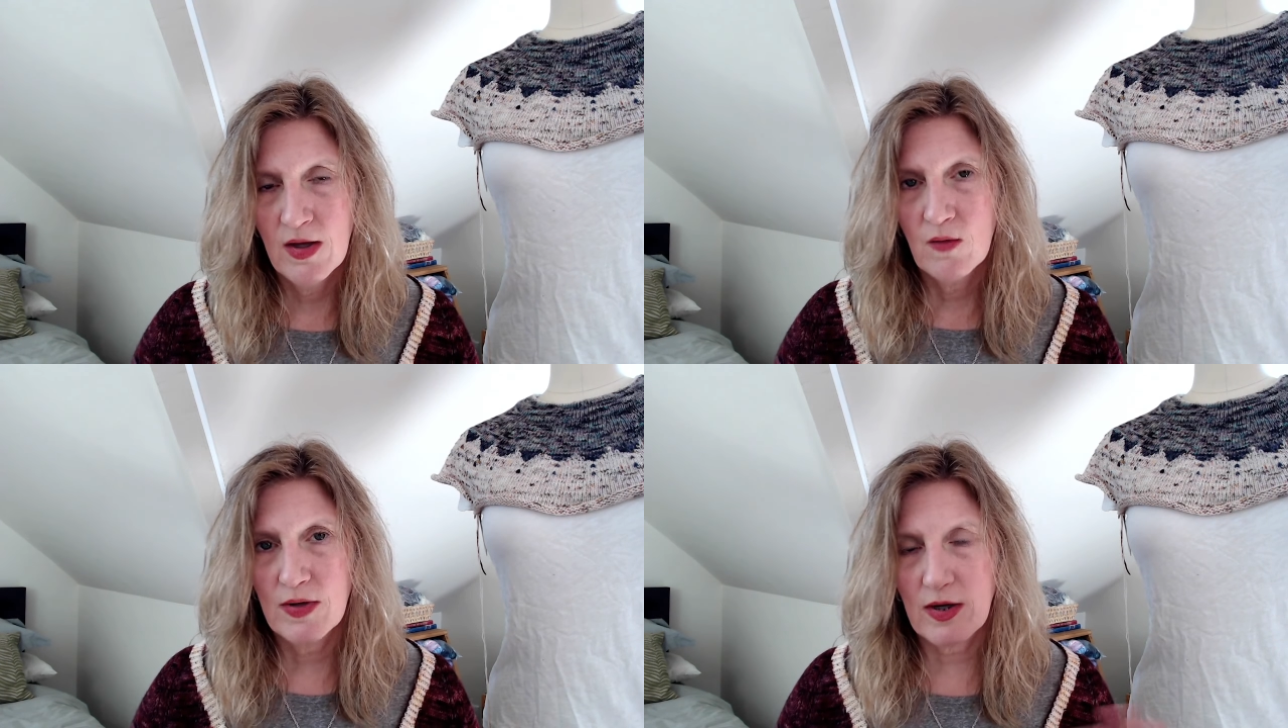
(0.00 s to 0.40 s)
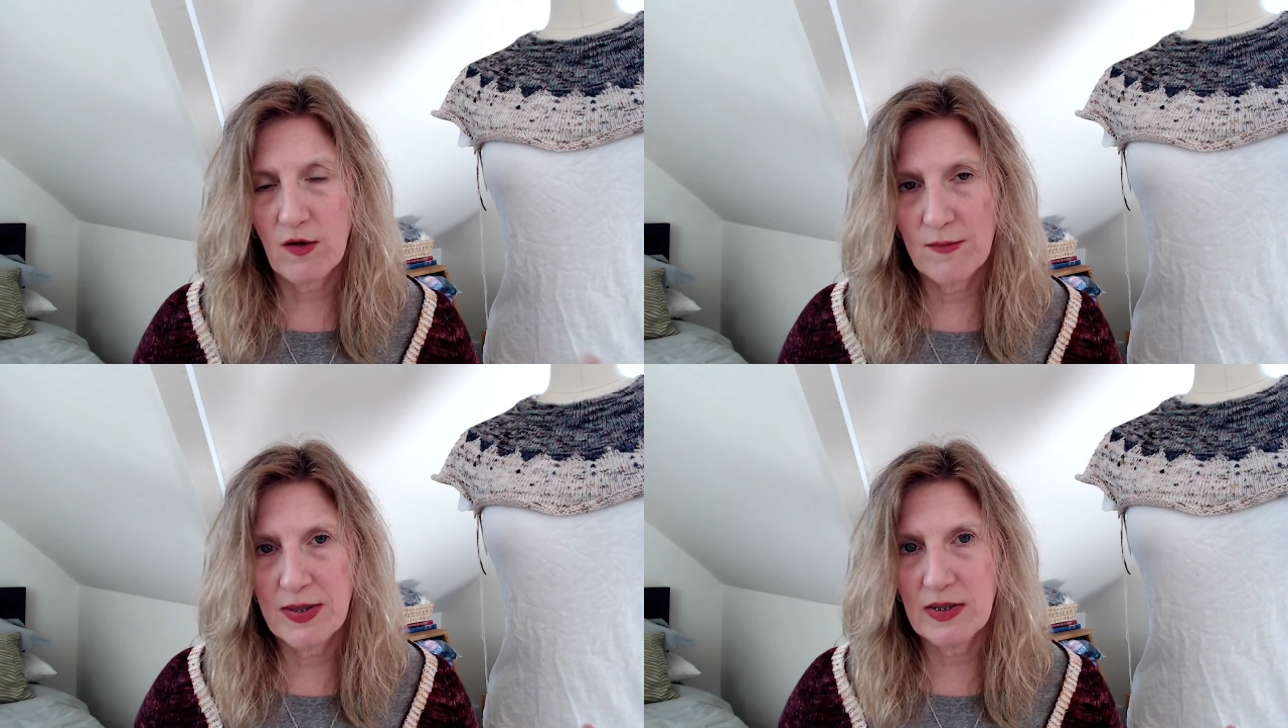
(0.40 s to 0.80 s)
what I call
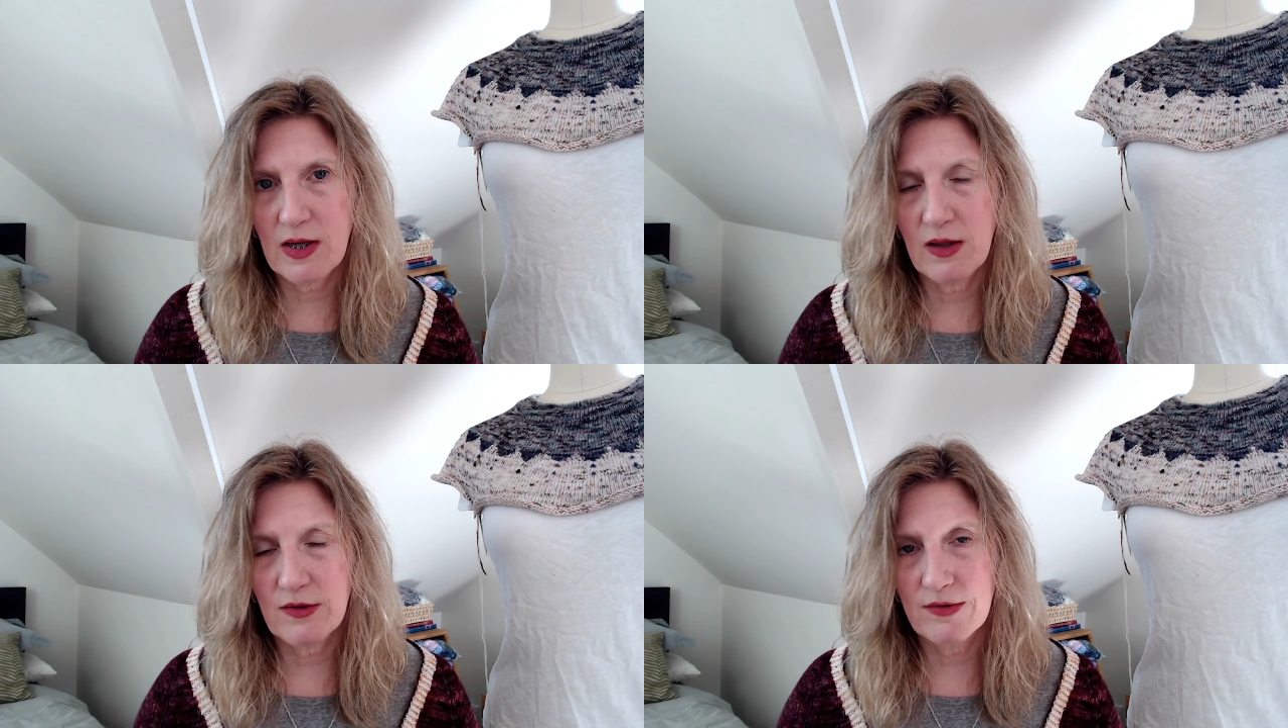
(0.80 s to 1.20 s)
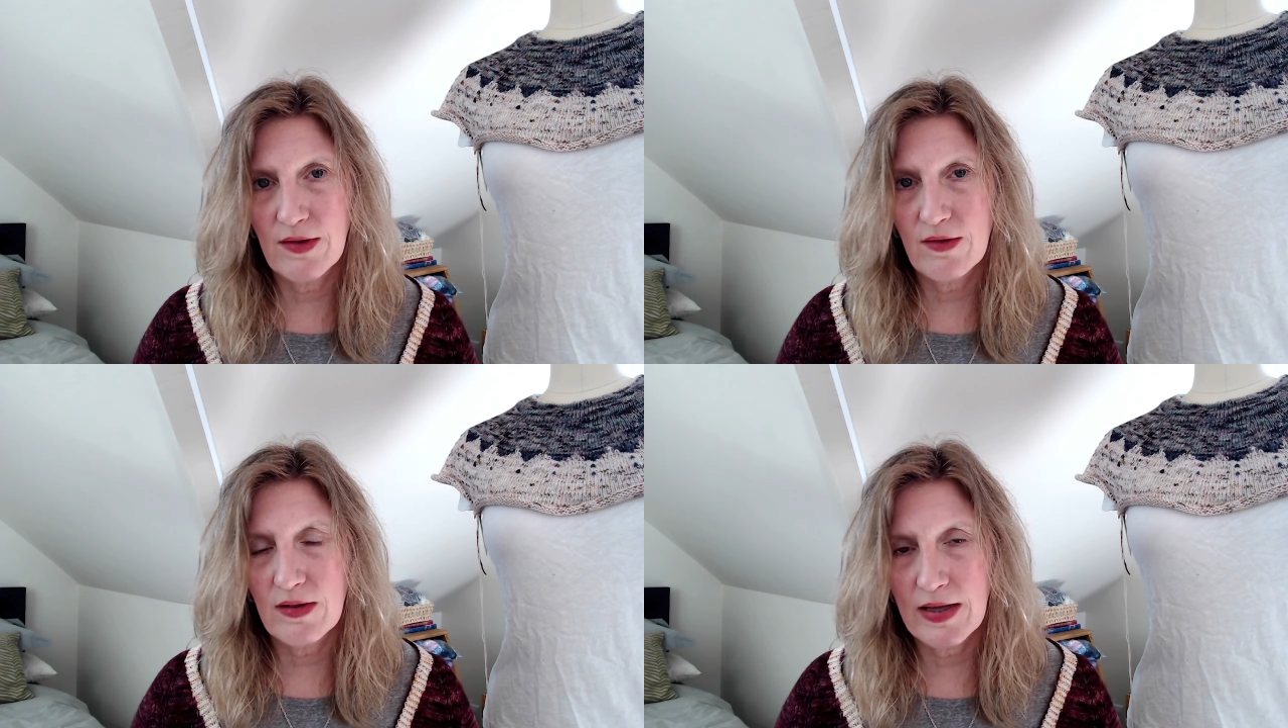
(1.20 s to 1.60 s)
the main color,
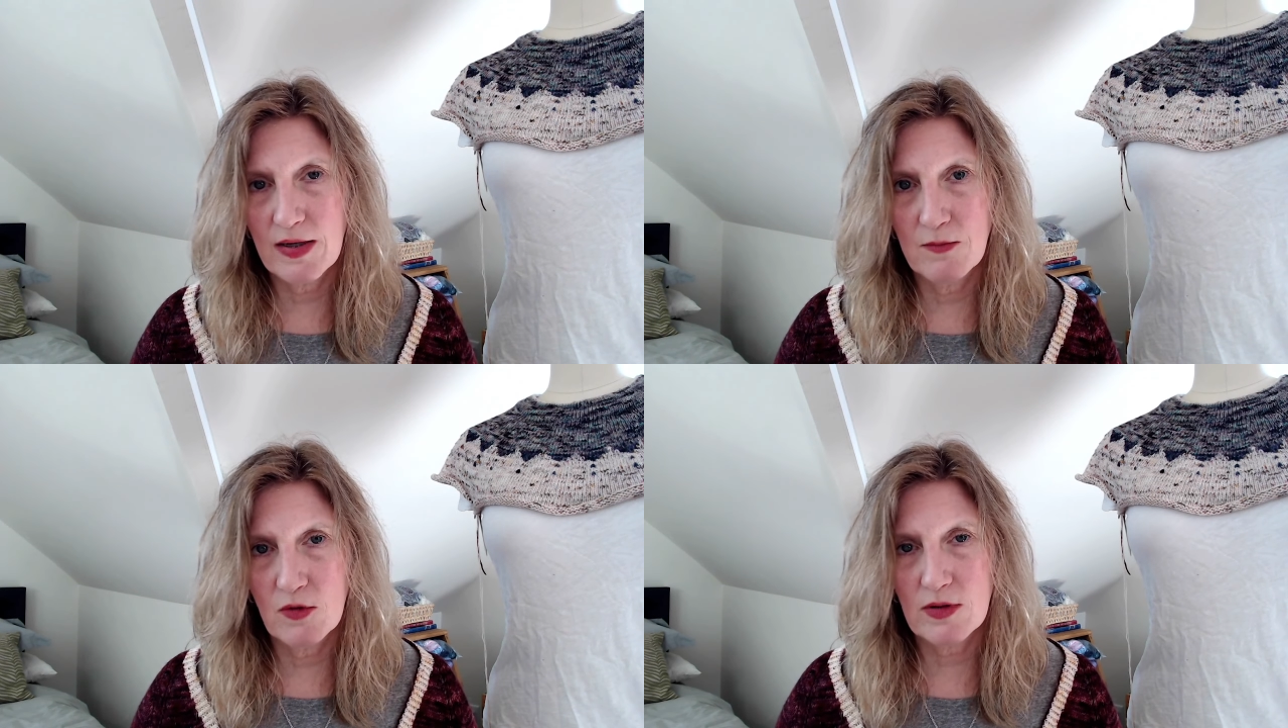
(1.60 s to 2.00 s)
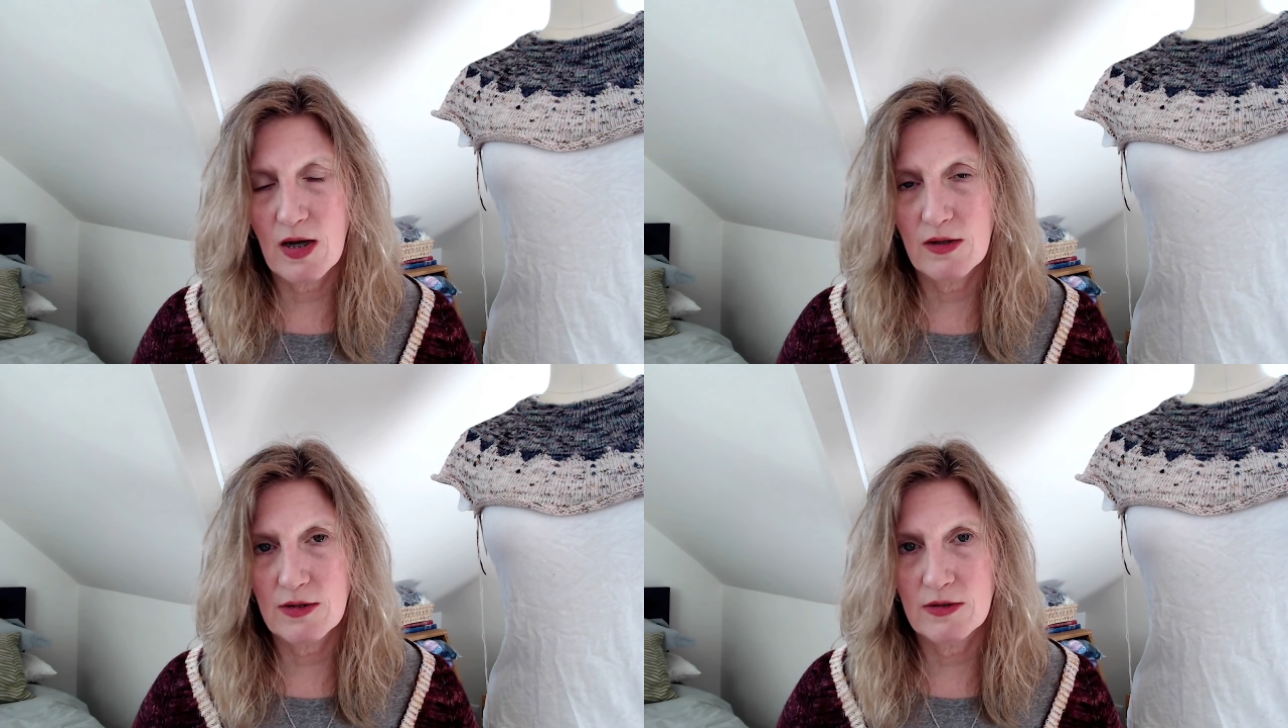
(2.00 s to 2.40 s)
then the lightning bolt
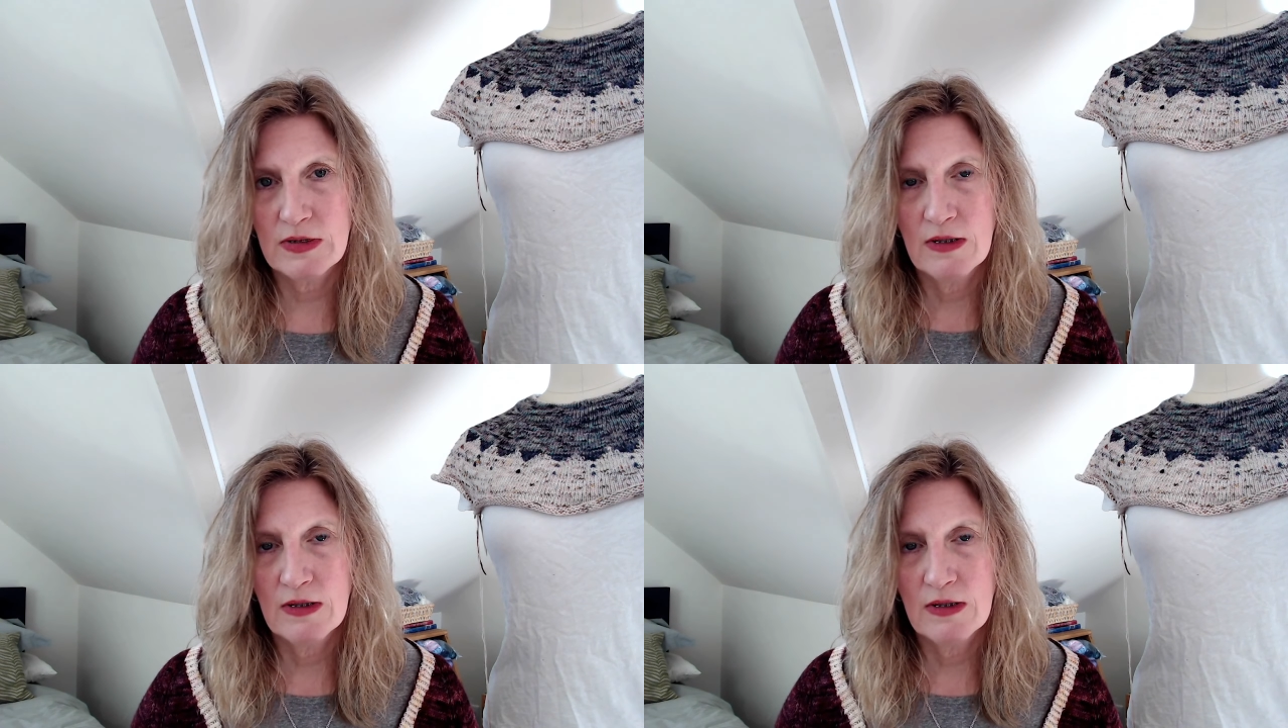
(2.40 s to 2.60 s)
color